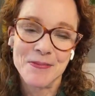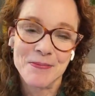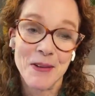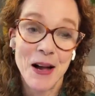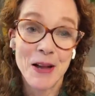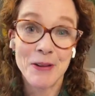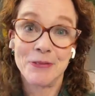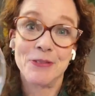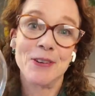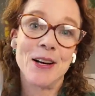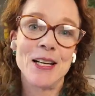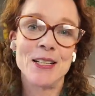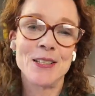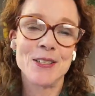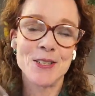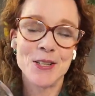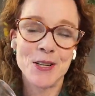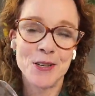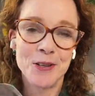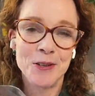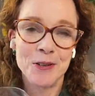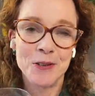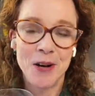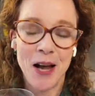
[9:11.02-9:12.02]
My
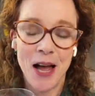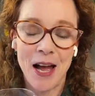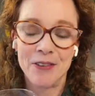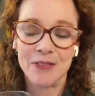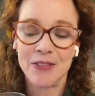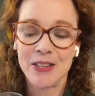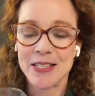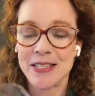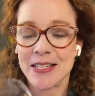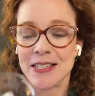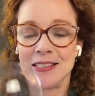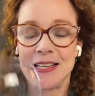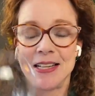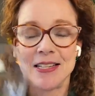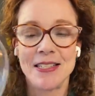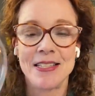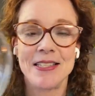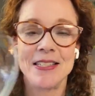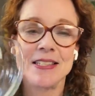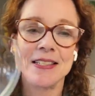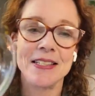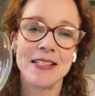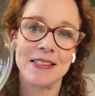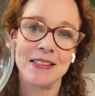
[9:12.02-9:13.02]
friends who have this
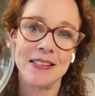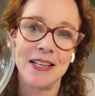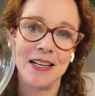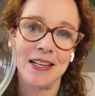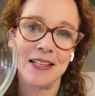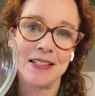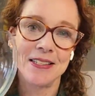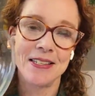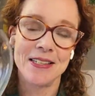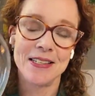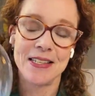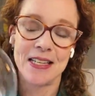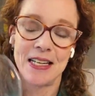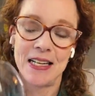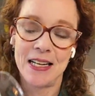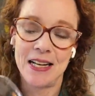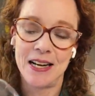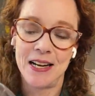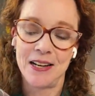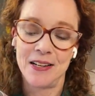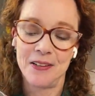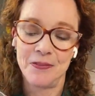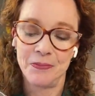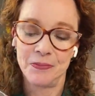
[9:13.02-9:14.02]
glass,
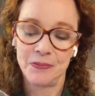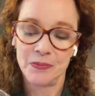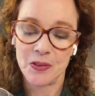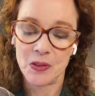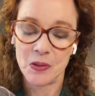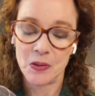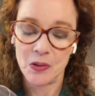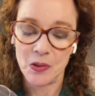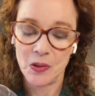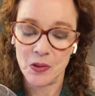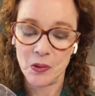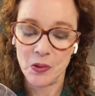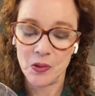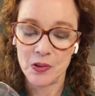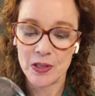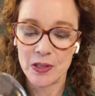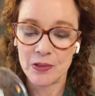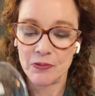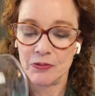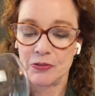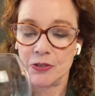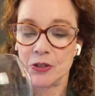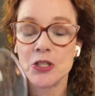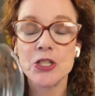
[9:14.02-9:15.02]

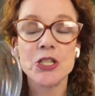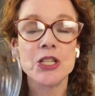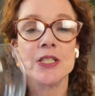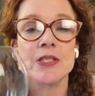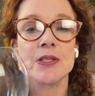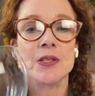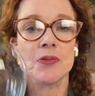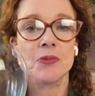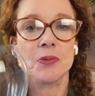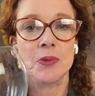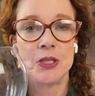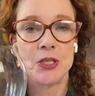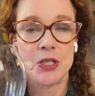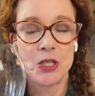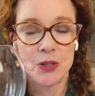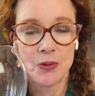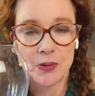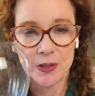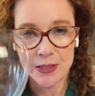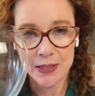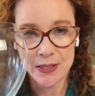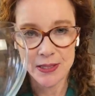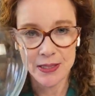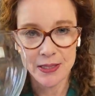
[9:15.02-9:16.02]
versions of which you
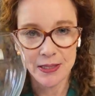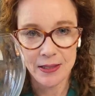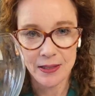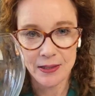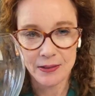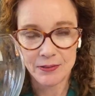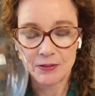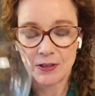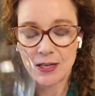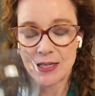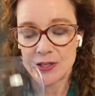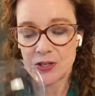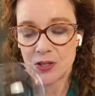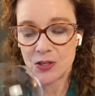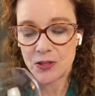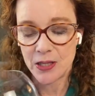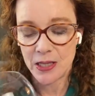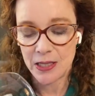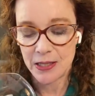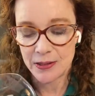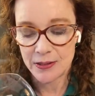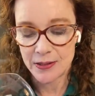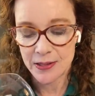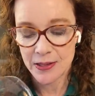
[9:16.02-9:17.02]
can see in
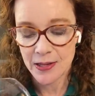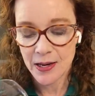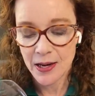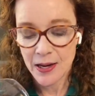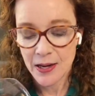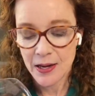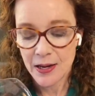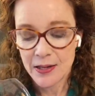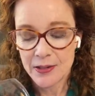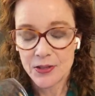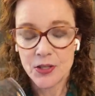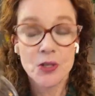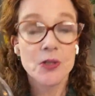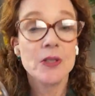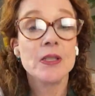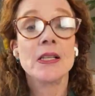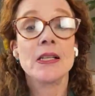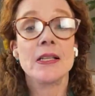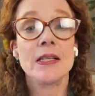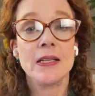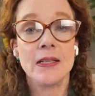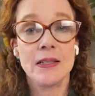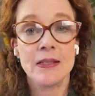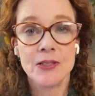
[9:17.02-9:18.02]
restaurants,
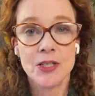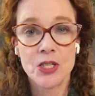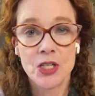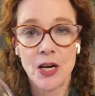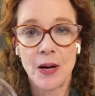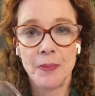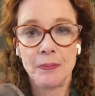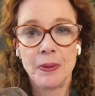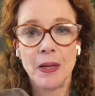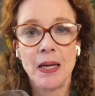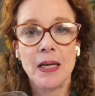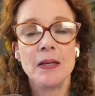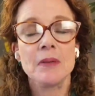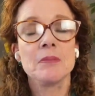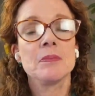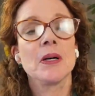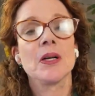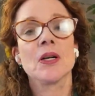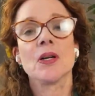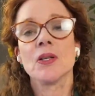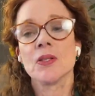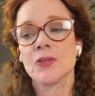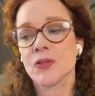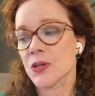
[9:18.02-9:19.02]
certainly in Champagne,
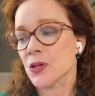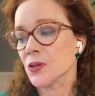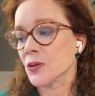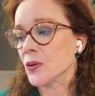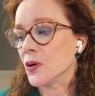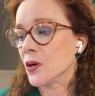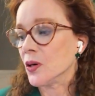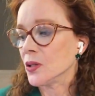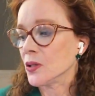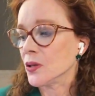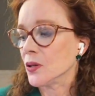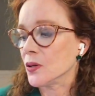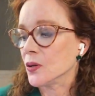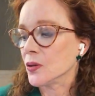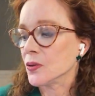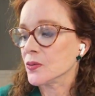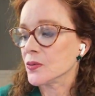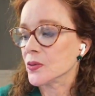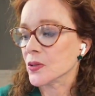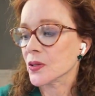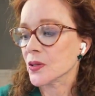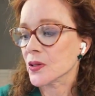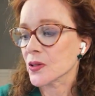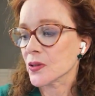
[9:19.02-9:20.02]
but also all
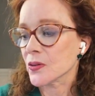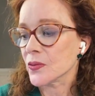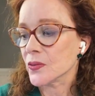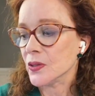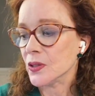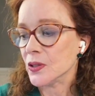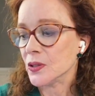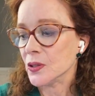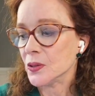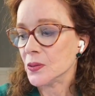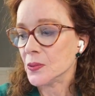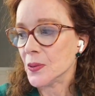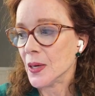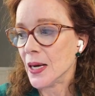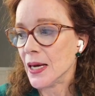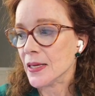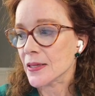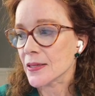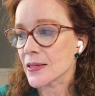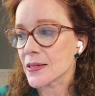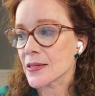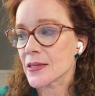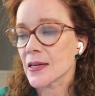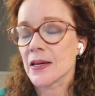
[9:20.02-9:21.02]
over the
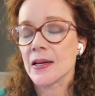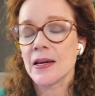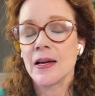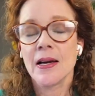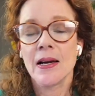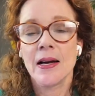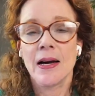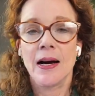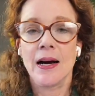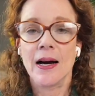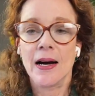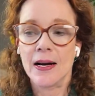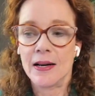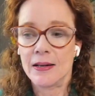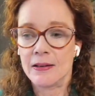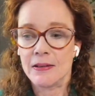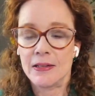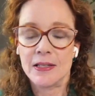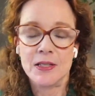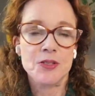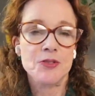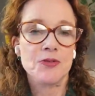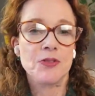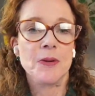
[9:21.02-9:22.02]
US,
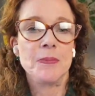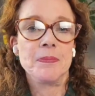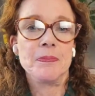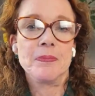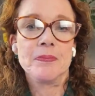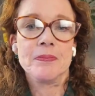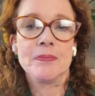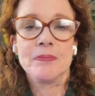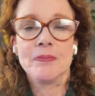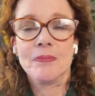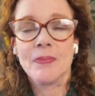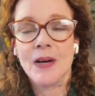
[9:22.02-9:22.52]
is from